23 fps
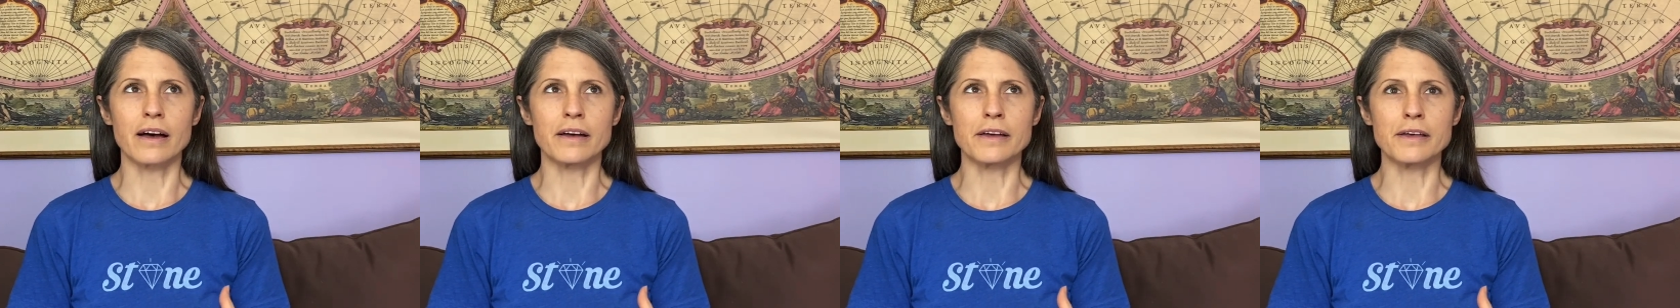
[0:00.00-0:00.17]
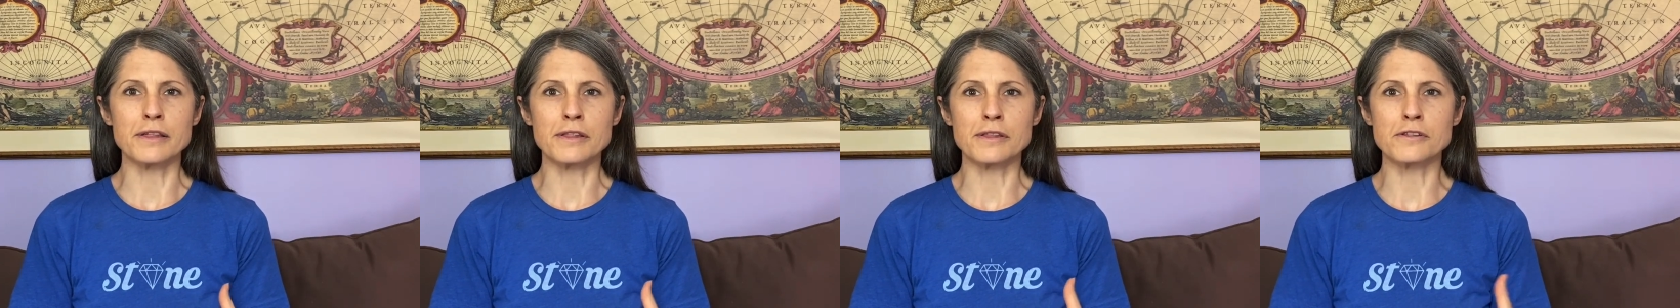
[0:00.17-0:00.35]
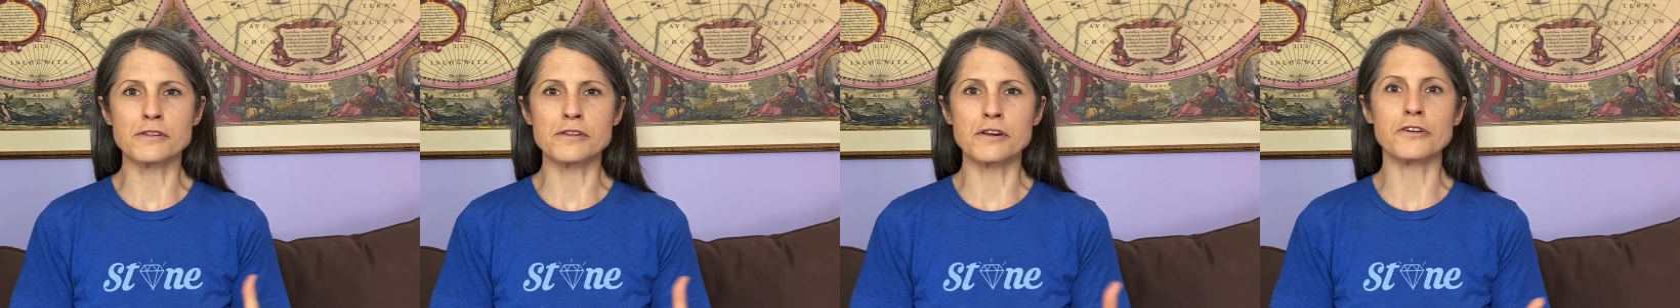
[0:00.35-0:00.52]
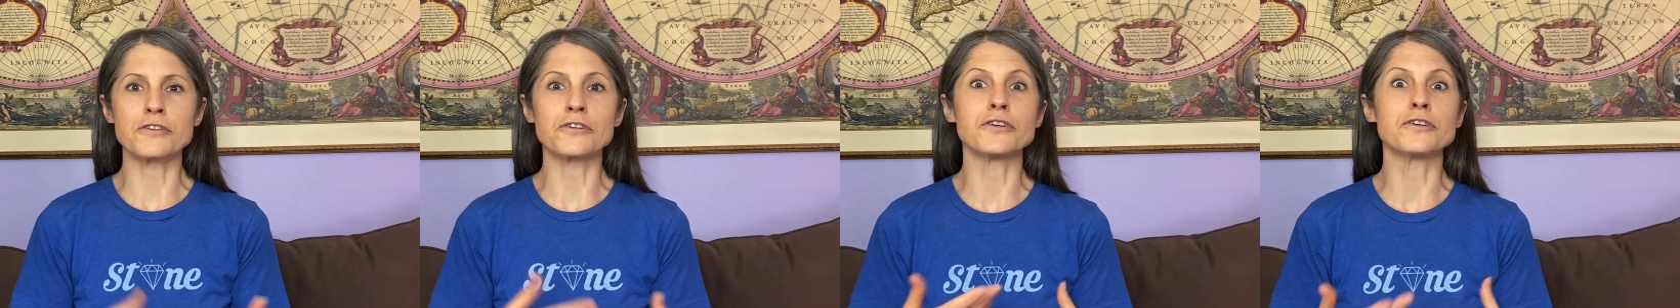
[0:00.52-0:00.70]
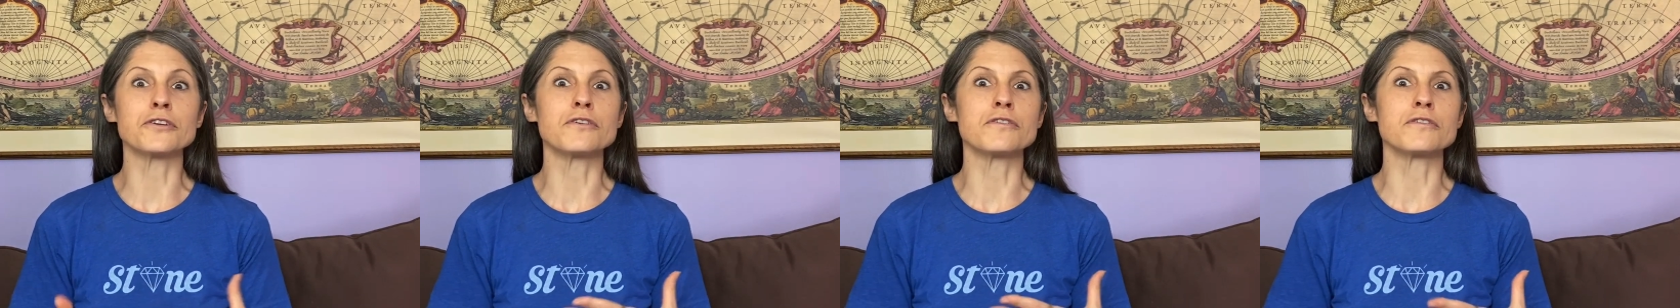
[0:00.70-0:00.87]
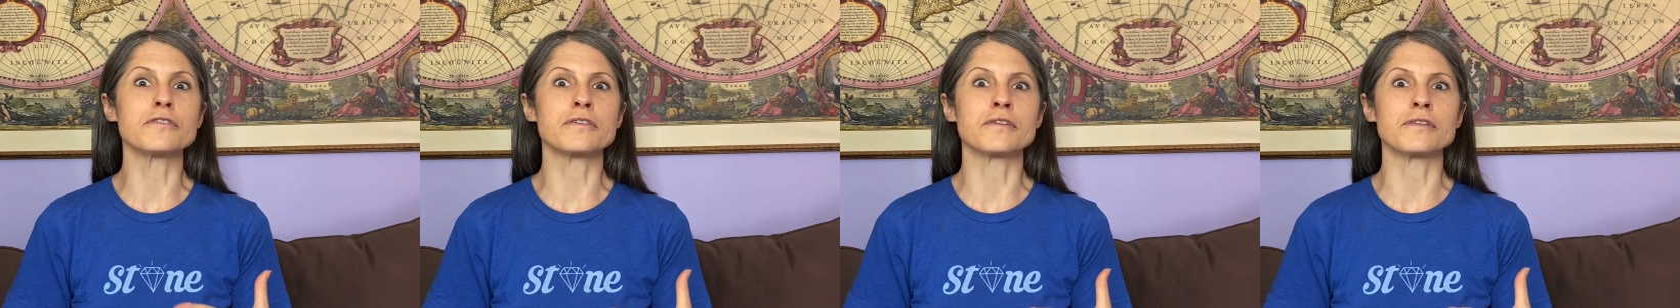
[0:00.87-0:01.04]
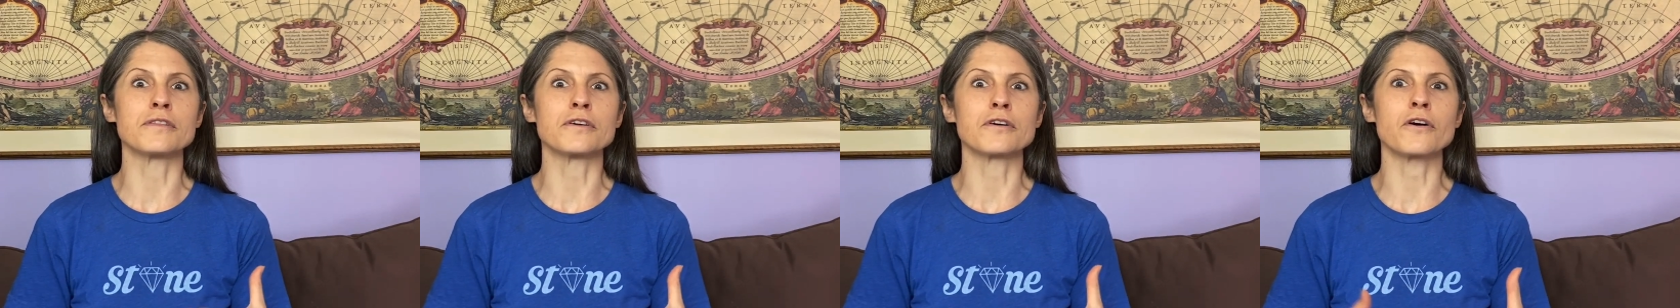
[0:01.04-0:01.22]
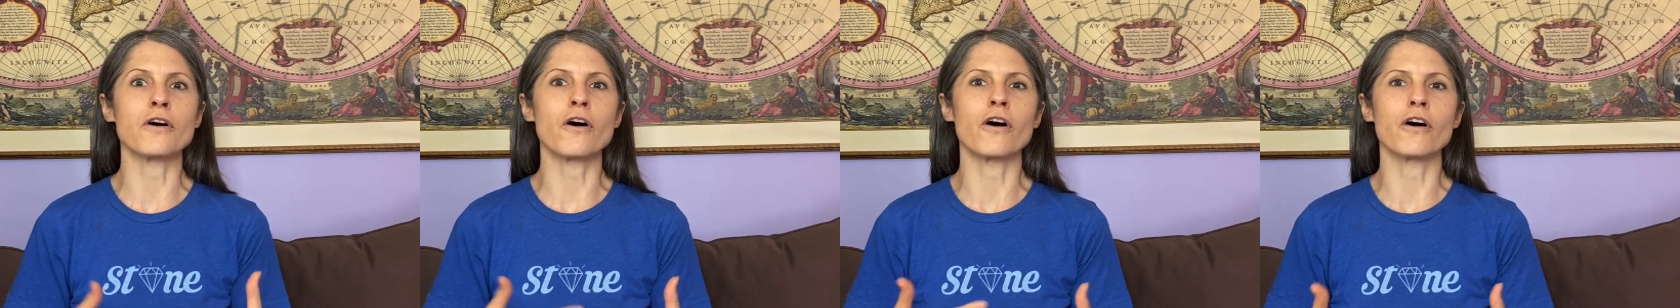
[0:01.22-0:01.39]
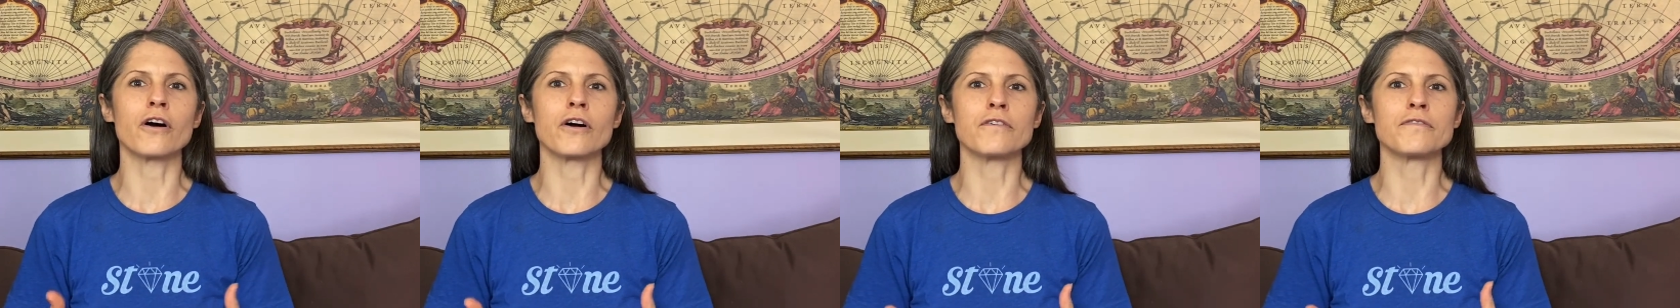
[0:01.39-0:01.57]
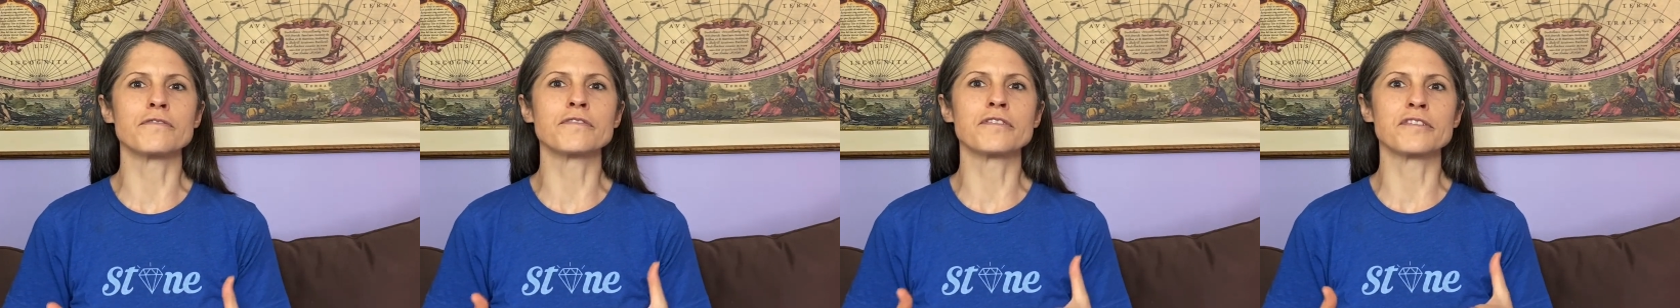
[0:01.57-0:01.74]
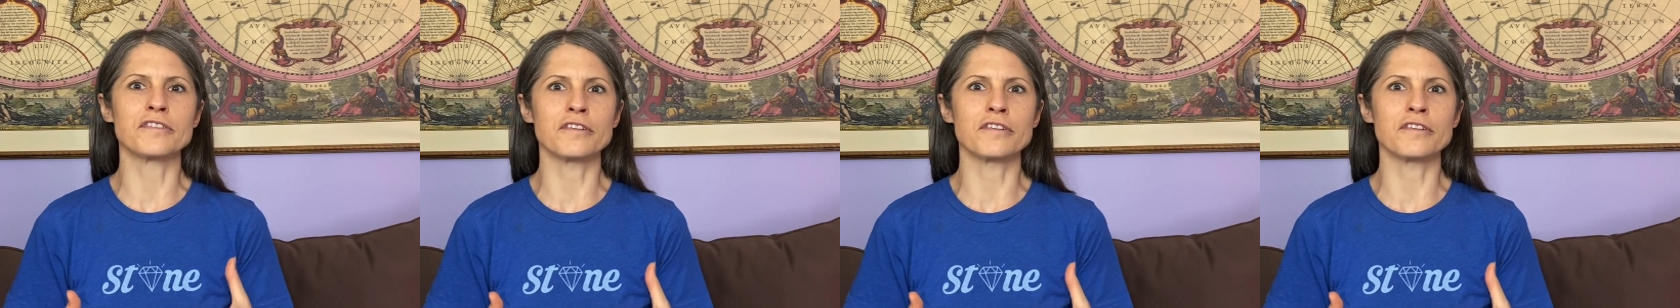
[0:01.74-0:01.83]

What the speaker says: it's generally used in the carved